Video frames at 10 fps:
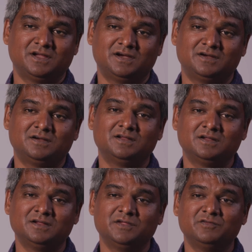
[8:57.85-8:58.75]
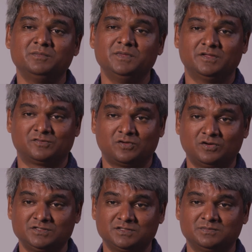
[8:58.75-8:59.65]
had given me a
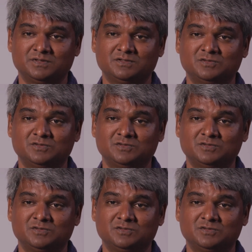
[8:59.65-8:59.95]
scholarship